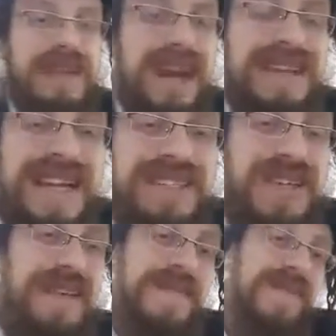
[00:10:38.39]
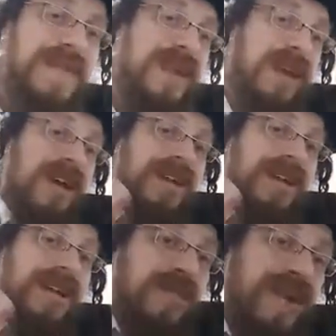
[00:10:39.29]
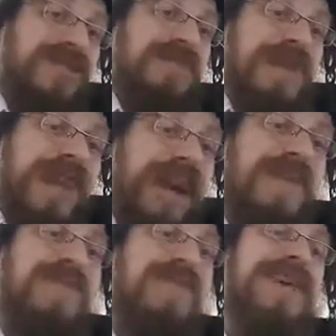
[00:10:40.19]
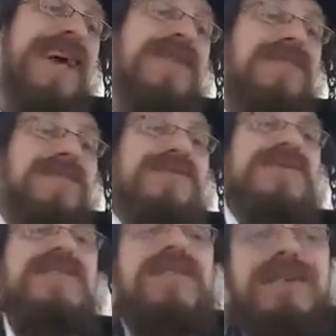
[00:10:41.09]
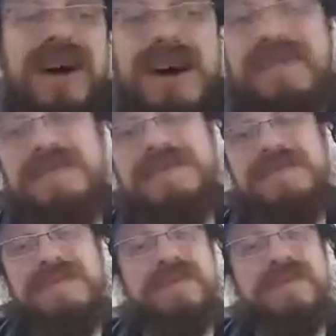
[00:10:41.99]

hakdaisha. Now, one should be careful and use love